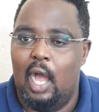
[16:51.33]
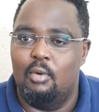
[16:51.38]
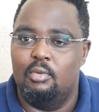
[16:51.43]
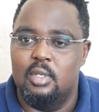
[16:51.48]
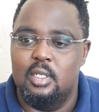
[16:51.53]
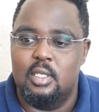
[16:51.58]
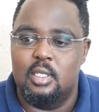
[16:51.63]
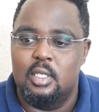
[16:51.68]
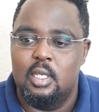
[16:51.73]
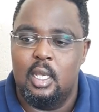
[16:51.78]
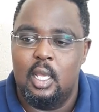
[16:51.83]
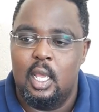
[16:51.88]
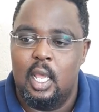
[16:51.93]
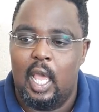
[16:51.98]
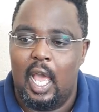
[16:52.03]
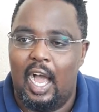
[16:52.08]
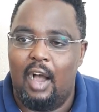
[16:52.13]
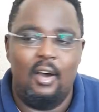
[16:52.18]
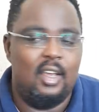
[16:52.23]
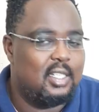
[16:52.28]
I was
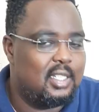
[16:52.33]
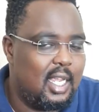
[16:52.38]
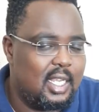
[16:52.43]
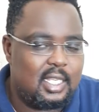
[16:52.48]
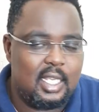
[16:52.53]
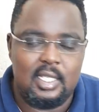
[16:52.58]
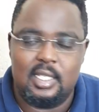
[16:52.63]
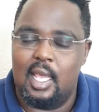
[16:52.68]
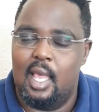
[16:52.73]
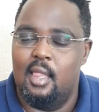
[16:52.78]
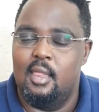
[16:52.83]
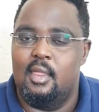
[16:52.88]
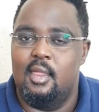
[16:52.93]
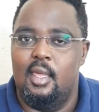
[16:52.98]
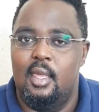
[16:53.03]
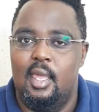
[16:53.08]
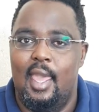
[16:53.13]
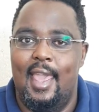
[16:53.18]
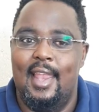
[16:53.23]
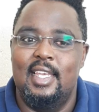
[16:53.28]
just as
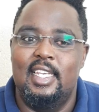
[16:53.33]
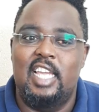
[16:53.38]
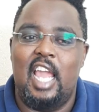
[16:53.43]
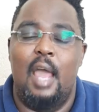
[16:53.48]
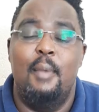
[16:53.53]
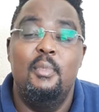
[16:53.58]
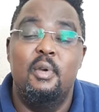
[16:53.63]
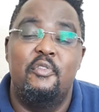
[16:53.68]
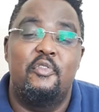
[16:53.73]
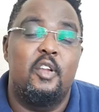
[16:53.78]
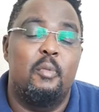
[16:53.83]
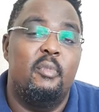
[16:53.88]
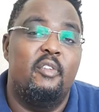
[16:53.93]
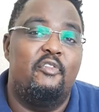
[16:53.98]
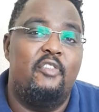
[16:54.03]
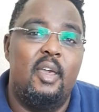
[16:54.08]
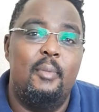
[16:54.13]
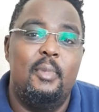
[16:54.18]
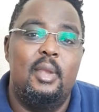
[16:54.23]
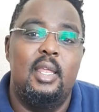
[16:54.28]
healthy and coming from a
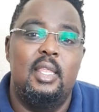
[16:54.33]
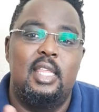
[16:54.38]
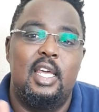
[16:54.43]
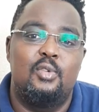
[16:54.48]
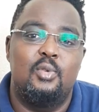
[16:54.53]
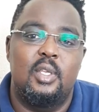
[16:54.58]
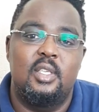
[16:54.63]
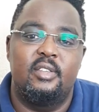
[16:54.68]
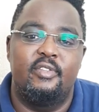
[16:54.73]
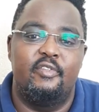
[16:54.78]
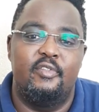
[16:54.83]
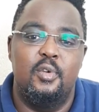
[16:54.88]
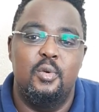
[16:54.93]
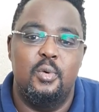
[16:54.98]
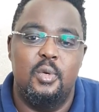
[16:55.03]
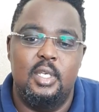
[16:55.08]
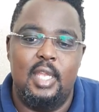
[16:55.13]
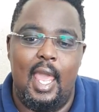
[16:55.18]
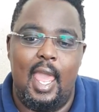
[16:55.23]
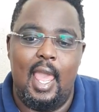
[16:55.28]
family that was
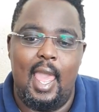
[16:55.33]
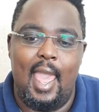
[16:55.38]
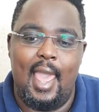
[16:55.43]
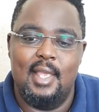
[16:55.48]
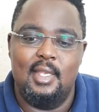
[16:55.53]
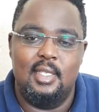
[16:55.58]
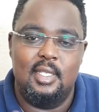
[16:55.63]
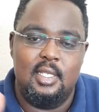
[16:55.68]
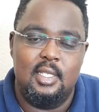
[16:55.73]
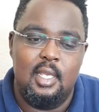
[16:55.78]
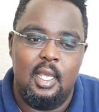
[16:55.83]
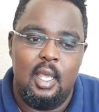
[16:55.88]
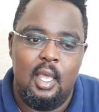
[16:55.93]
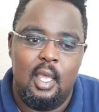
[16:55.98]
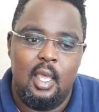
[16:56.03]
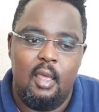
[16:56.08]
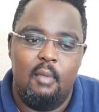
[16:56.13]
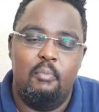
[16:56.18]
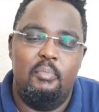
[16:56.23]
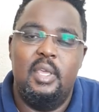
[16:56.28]
viewed as
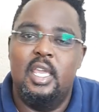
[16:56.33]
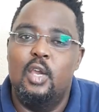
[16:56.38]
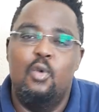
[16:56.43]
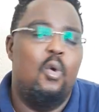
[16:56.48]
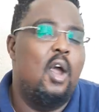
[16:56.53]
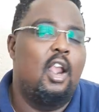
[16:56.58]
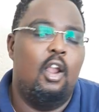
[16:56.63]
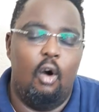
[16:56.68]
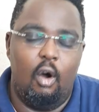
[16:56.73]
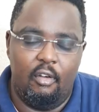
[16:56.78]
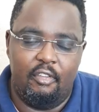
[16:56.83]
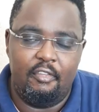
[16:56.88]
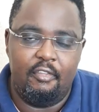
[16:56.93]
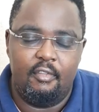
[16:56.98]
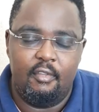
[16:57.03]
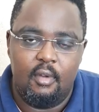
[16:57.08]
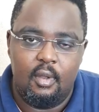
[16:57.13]
being well off.